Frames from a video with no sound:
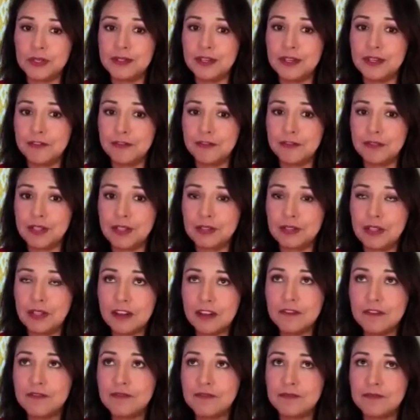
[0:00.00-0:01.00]
a
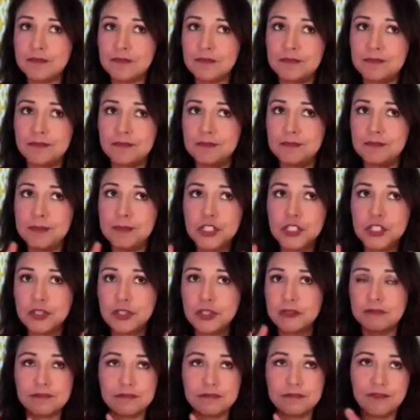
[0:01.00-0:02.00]
lot of
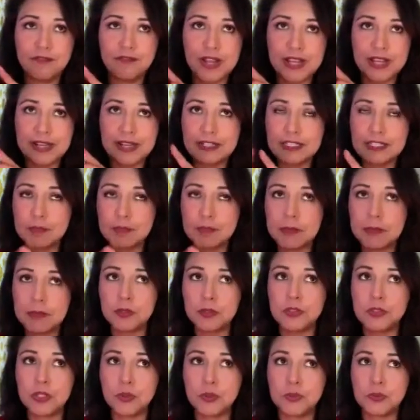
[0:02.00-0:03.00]
budget finance
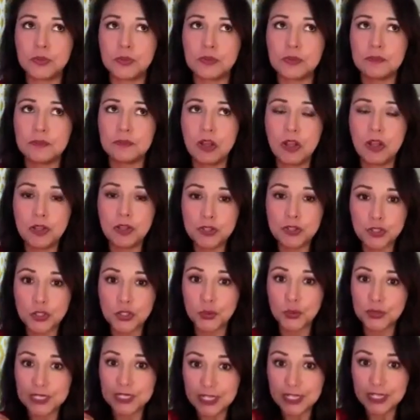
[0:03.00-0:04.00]
people don't
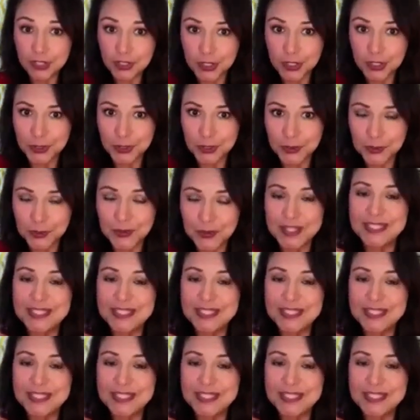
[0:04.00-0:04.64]
also tell you,